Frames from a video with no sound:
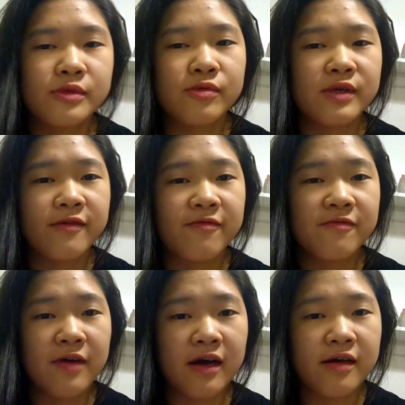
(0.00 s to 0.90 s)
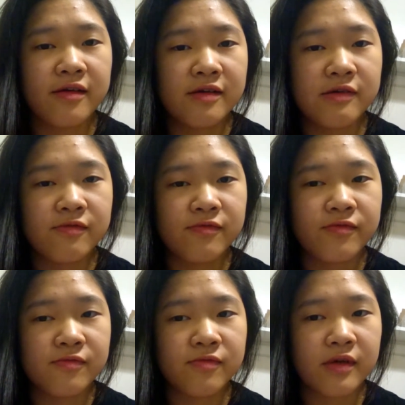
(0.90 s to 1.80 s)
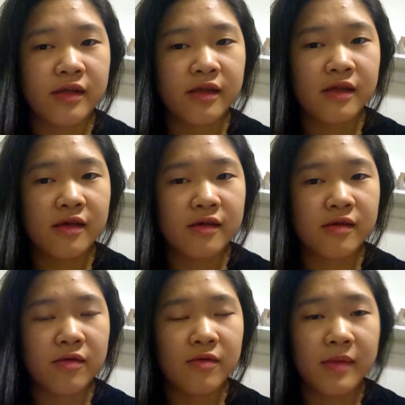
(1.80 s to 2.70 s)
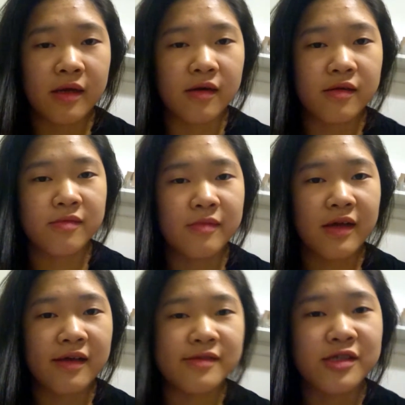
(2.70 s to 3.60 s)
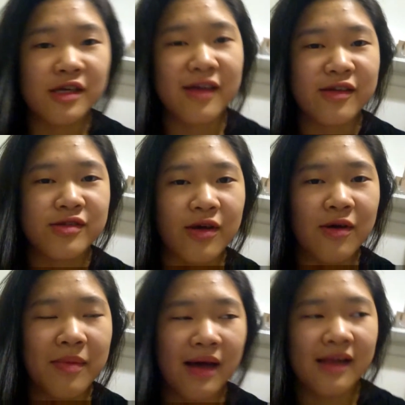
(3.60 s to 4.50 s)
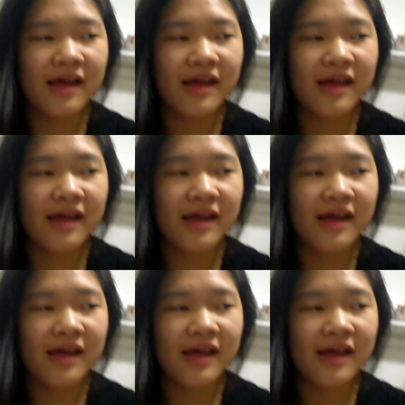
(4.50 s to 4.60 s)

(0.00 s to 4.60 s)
3 to 5 I think oh my god my hand's shaking so bad